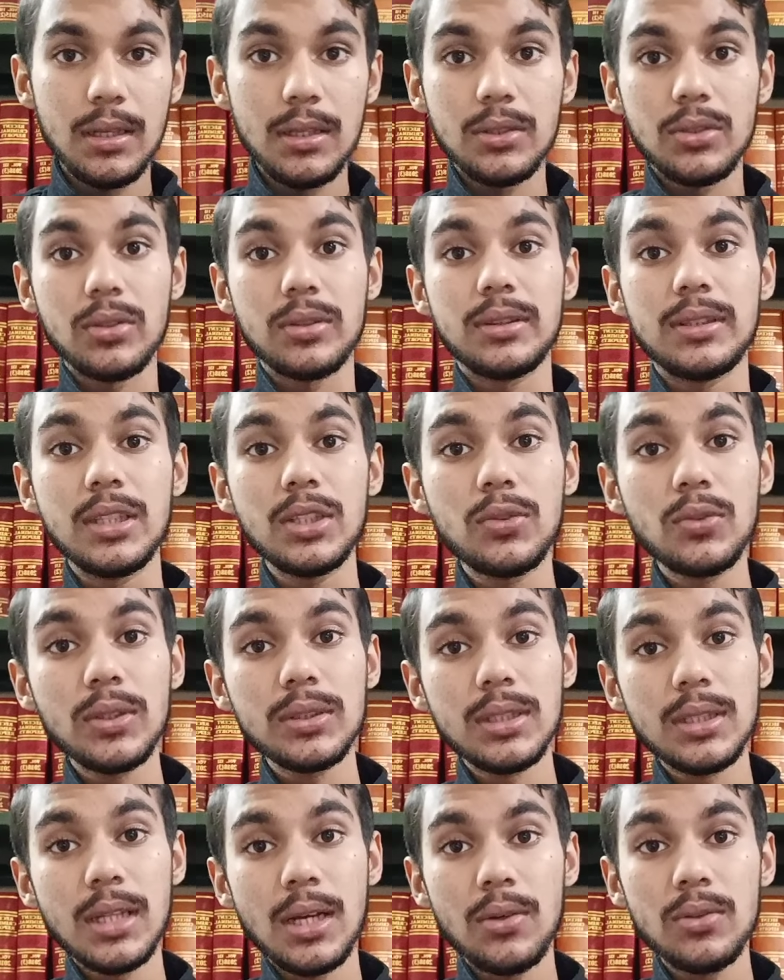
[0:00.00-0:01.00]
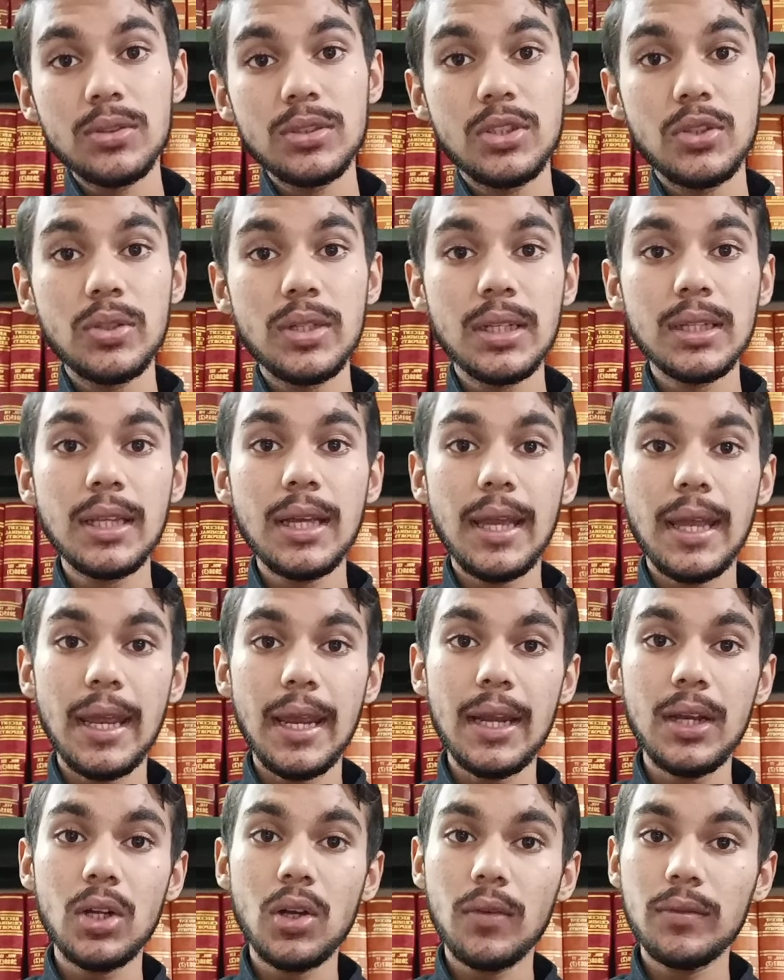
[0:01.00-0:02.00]
So this was announced during the
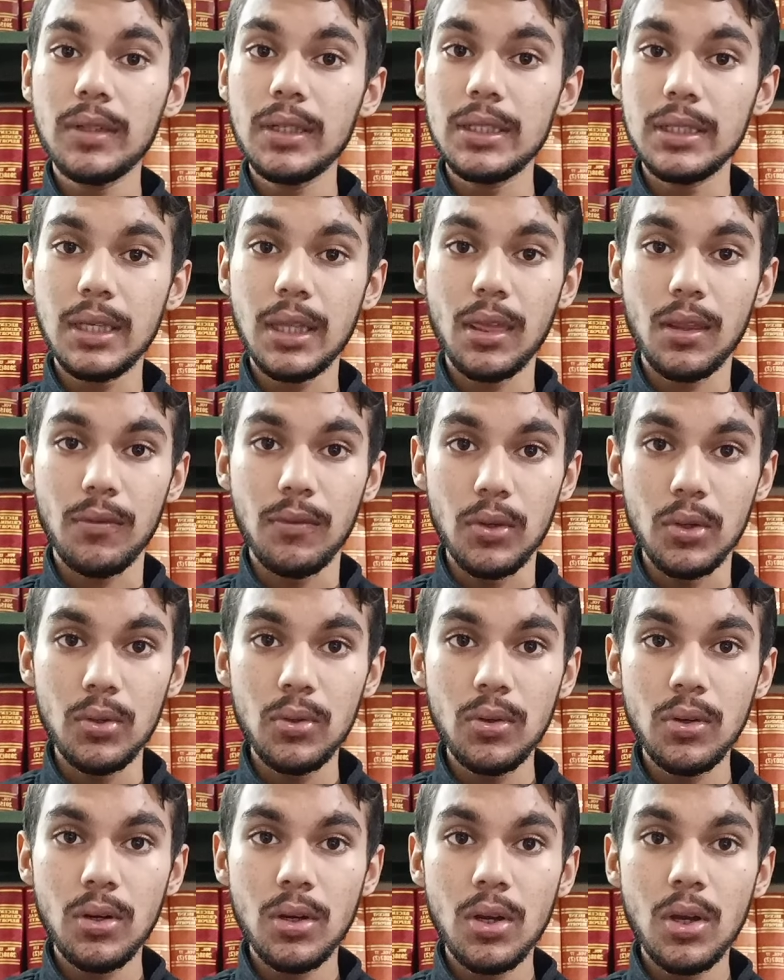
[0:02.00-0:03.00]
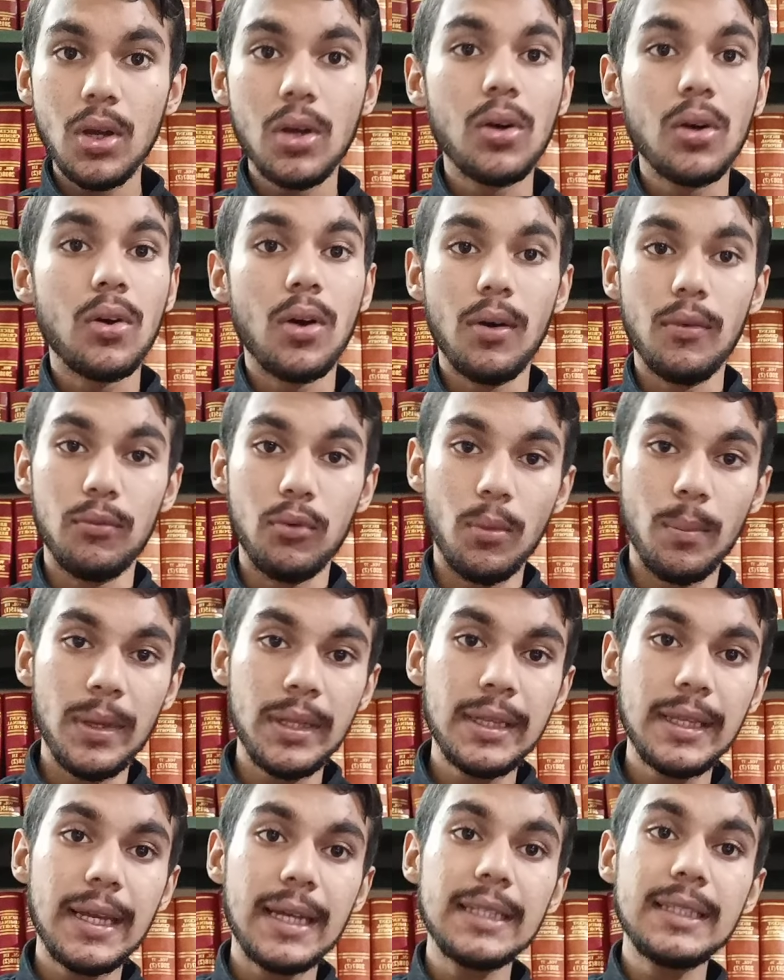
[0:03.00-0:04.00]
end of the year review of
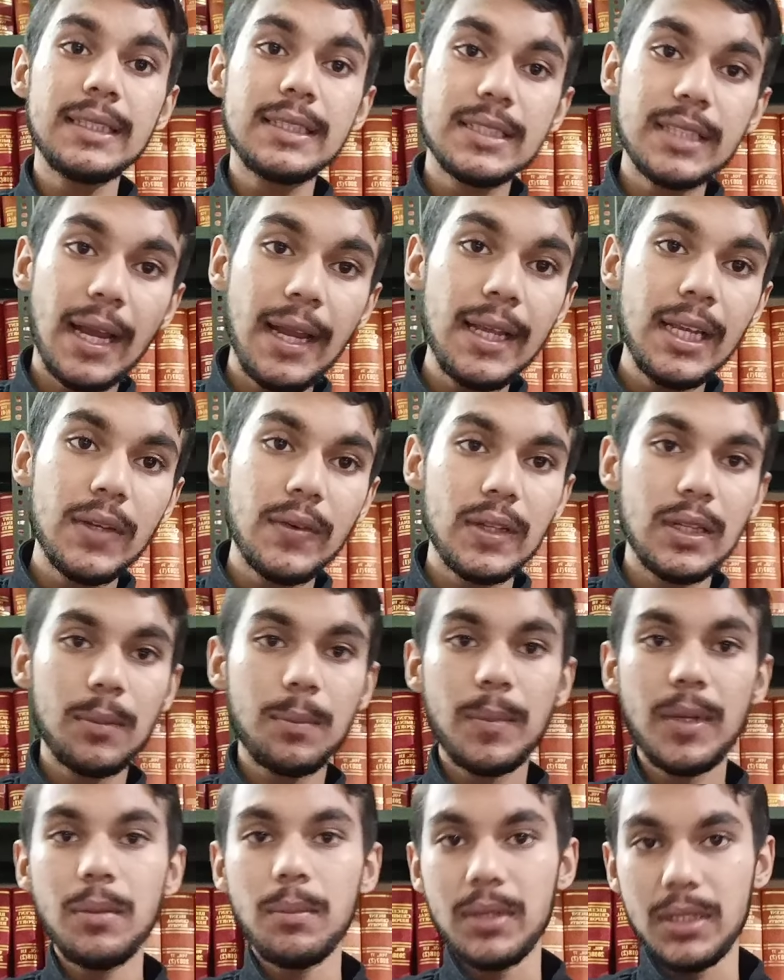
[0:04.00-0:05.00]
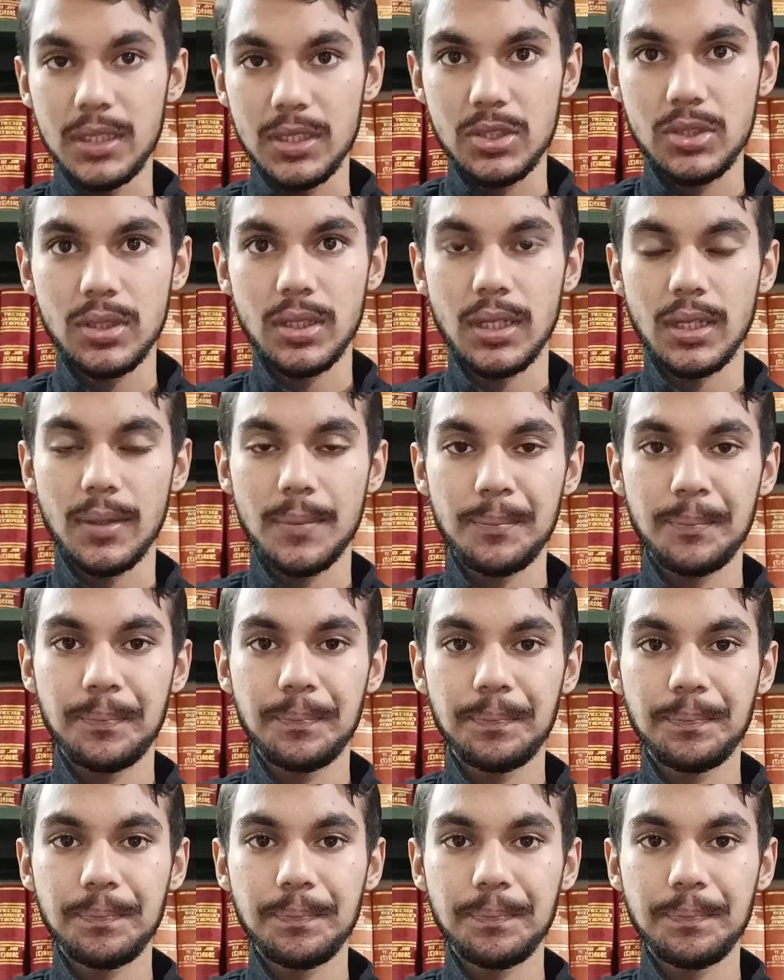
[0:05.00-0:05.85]
Women and Child Development Ministry.